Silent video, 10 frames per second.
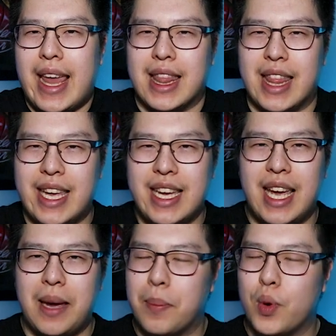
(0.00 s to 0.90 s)
and
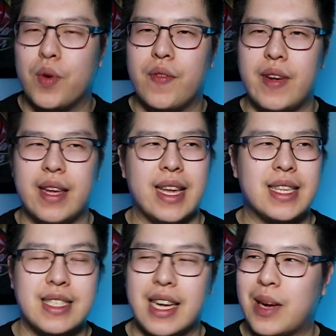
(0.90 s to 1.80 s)
linking movie.
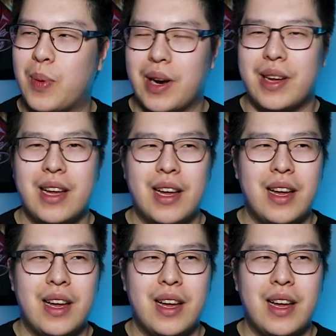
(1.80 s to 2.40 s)
That's like one